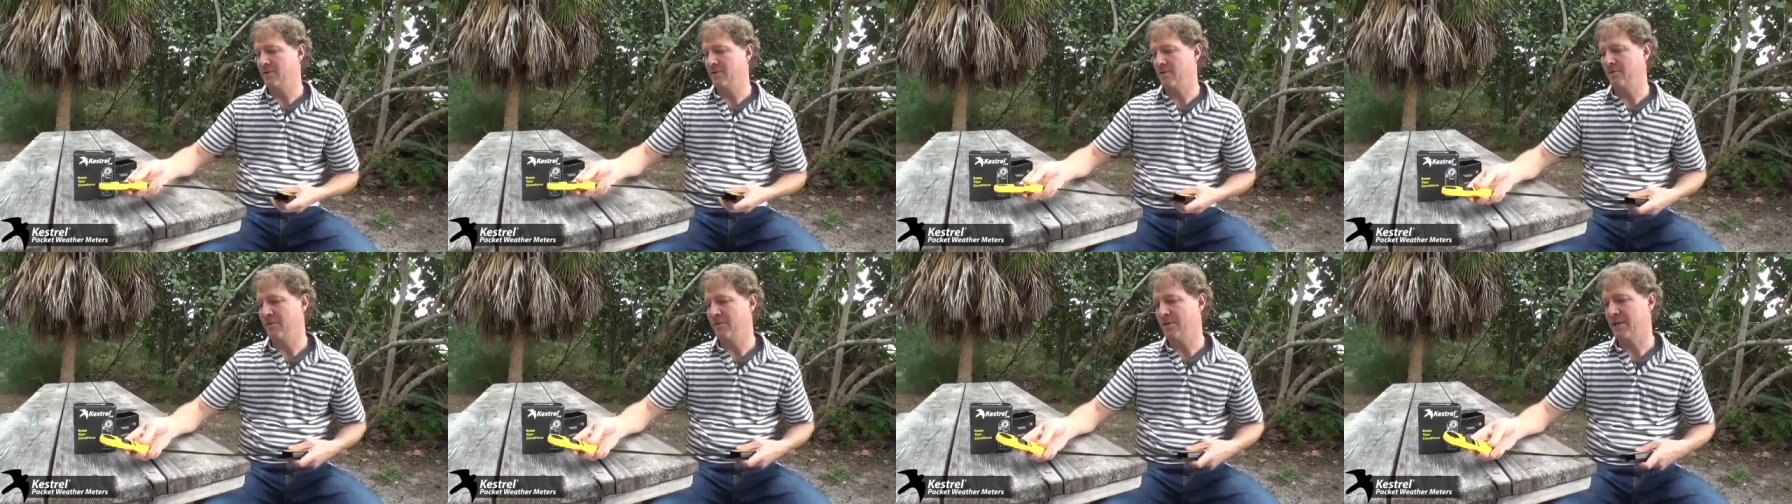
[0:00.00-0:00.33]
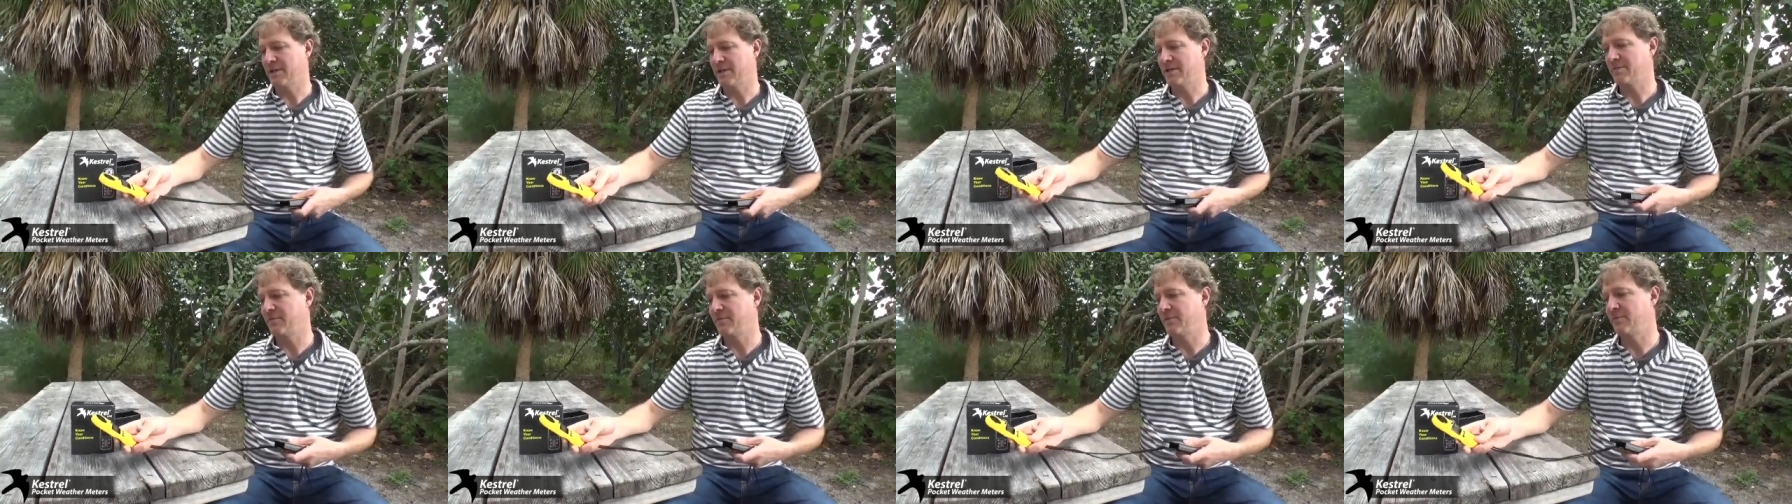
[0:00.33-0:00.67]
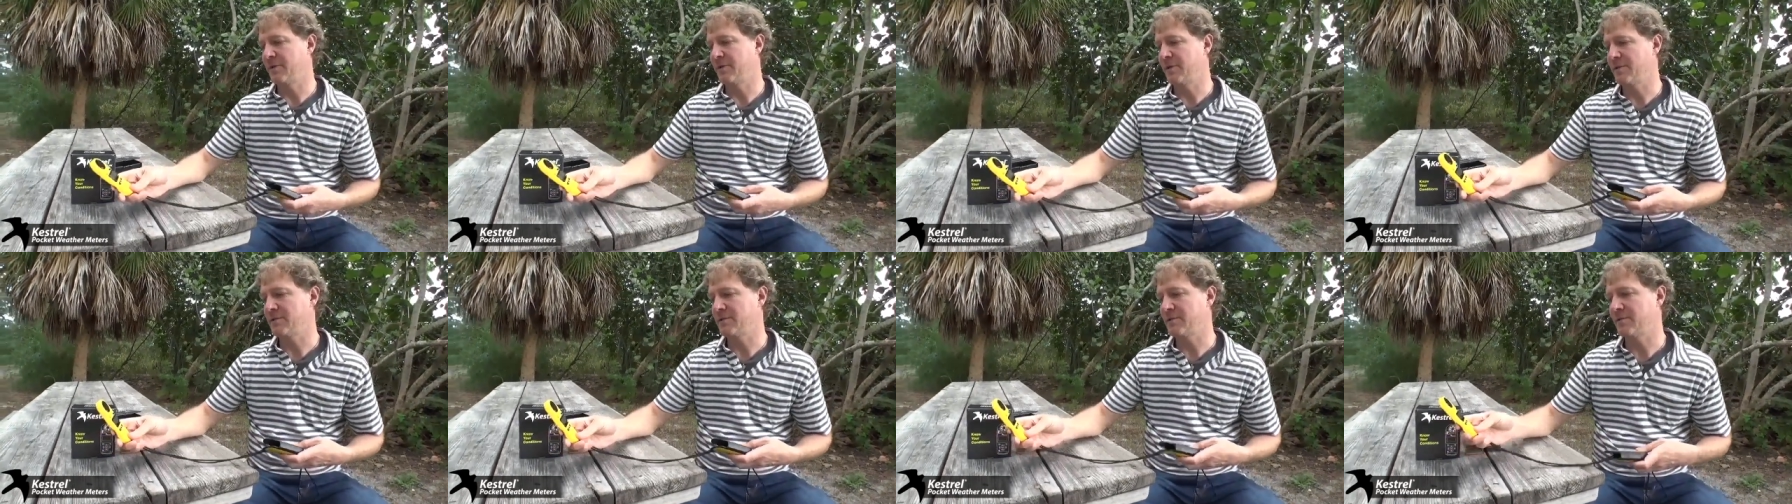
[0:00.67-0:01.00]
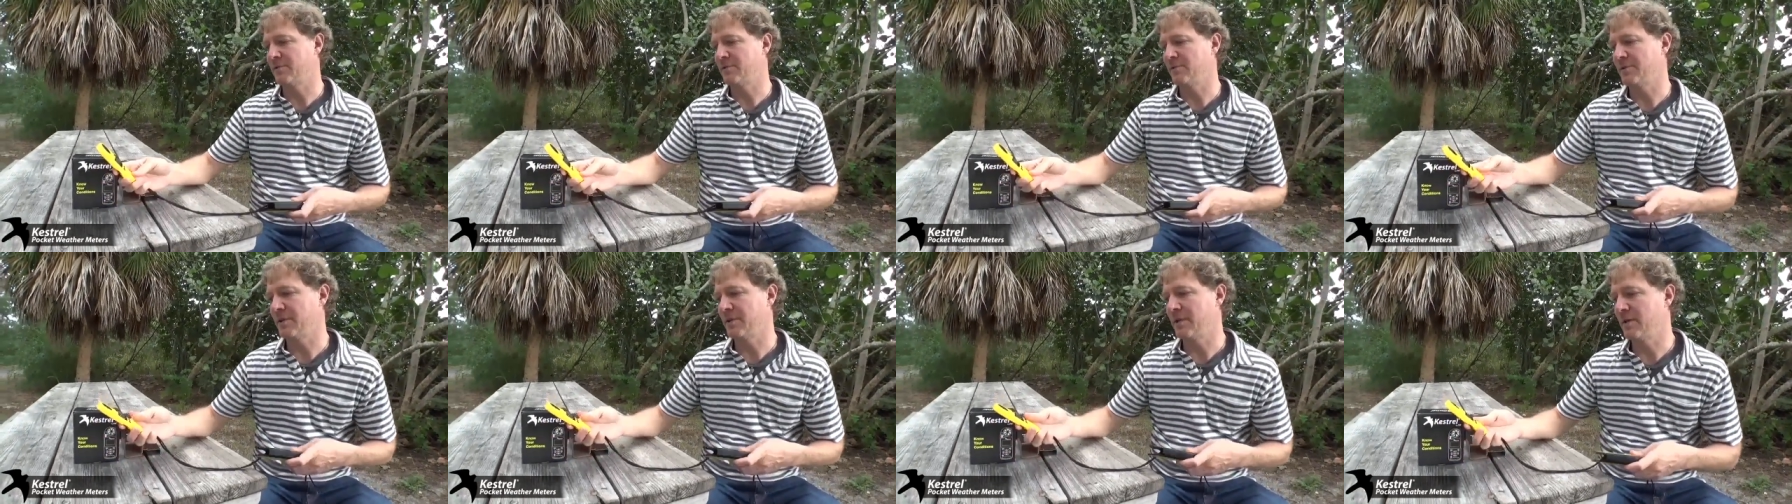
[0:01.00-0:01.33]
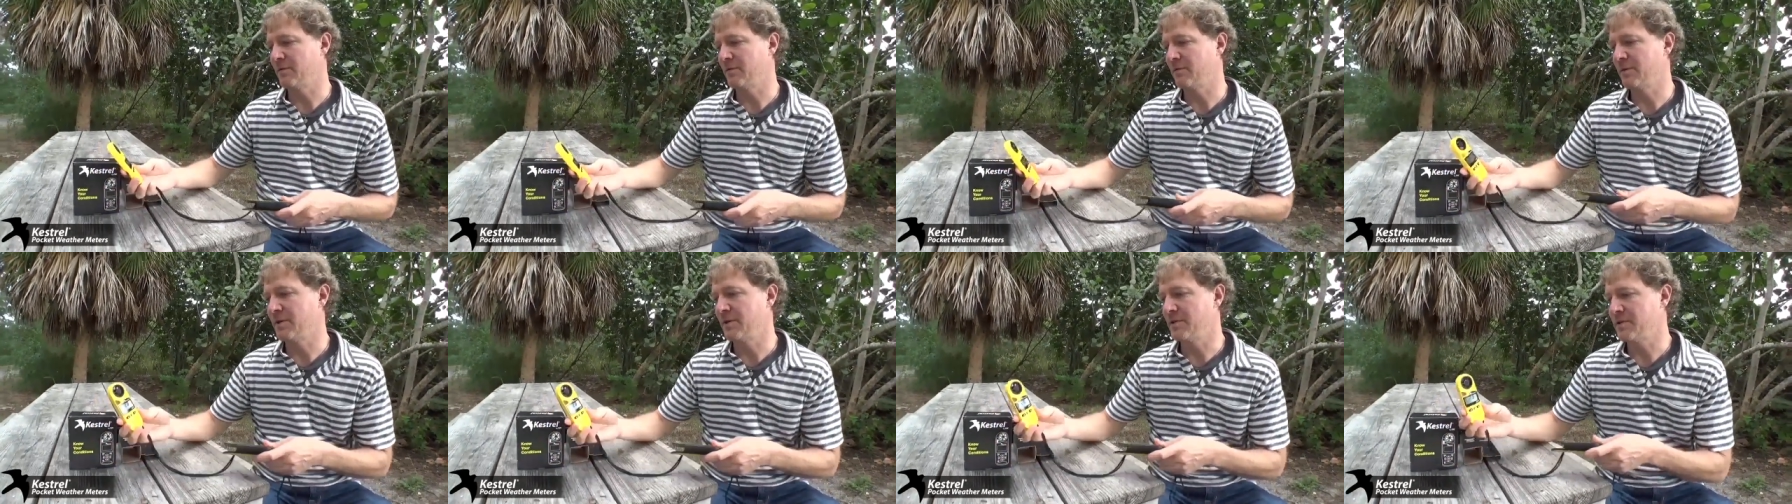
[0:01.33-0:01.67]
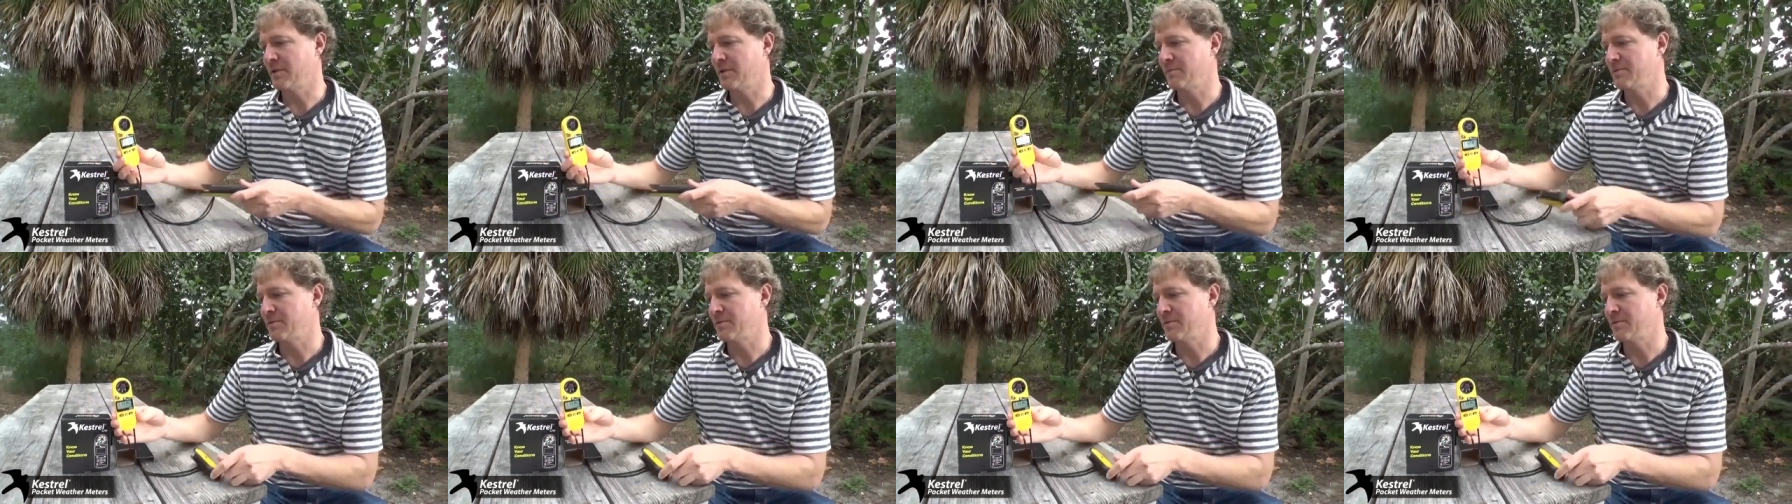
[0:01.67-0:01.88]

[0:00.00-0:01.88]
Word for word: over the next few minutes it'll reach up